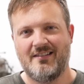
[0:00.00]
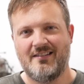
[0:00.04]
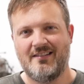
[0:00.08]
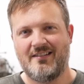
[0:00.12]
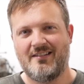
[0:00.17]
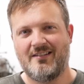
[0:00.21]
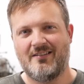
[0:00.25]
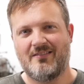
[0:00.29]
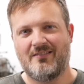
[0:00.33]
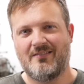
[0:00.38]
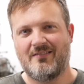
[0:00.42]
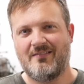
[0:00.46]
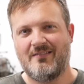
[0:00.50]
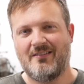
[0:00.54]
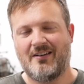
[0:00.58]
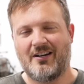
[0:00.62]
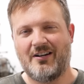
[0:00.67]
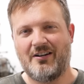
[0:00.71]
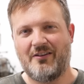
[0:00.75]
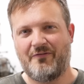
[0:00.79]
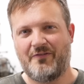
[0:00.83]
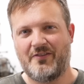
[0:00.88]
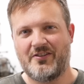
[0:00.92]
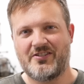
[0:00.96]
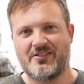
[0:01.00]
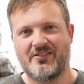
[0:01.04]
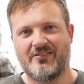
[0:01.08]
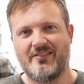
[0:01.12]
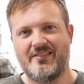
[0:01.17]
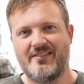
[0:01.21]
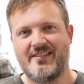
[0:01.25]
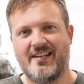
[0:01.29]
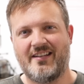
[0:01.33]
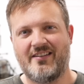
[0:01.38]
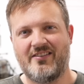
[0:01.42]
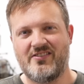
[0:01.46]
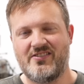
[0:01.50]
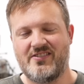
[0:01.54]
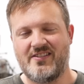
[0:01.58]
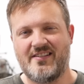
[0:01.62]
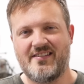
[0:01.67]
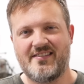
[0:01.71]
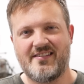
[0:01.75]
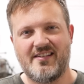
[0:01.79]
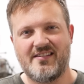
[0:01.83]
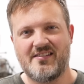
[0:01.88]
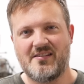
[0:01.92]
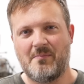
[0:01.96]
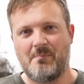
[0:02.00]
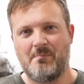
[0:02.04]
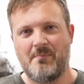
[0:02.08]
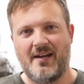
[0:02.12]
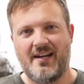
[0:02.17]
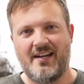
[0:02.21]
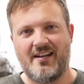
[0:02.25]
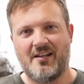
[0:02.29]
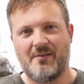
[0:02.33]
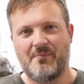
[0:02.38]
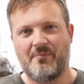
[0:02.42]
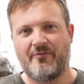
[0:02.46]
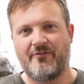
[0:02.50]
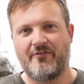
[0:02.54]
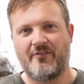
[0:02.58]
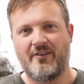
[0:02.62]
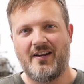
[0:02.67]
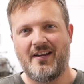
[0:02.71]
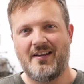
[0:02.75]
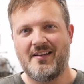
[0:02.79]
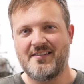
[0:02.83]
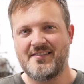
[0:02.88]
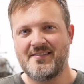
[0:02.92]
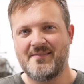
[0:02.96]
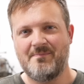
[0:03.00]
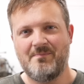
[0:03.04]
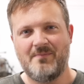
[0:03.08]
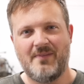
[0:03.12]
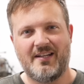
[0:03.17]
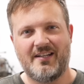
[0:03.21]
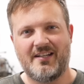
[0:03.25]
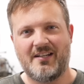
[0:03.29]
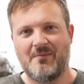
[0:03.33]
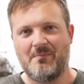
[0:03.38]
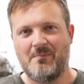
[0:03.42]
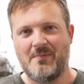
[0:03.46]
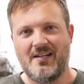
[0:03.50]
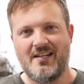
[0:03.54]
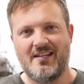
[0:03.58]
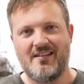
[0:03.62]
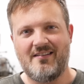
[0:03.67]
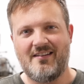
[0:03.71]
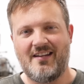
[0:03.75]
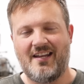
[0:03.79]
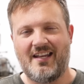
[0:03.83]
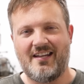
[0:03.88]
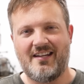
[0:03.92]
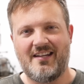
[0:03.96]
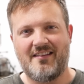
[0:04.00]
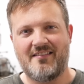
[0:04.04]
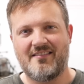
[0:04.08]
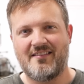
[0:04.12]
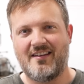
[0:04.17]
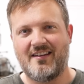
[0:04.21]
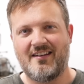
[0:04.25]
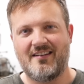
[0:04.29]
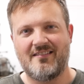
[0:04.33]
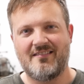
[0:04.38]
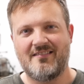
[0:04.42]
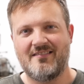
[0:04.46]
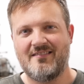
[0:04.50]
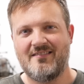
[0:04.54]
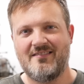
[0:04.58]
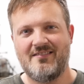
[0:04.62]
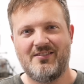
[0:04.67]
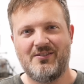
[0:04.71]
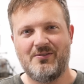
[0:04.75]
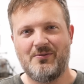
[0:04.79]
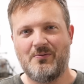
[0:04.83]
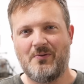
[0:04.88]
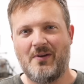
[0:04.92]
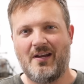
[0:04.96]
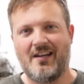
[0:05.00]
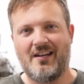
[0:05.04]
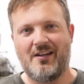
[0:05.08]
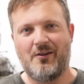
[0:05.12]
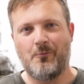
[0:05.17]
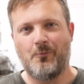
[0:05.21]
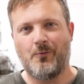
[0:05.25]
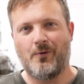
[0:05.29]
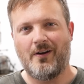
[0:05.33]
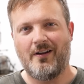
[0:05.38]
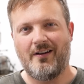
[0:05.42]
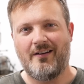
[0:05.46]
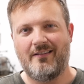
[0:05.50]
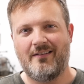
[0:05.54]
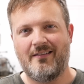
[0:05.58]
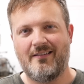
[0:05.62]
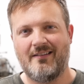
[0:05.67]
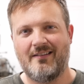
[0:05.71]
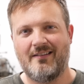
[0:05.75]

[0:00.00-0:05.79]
You know, artificial intelligence is a made-up phrase. It can mean anything to anyone.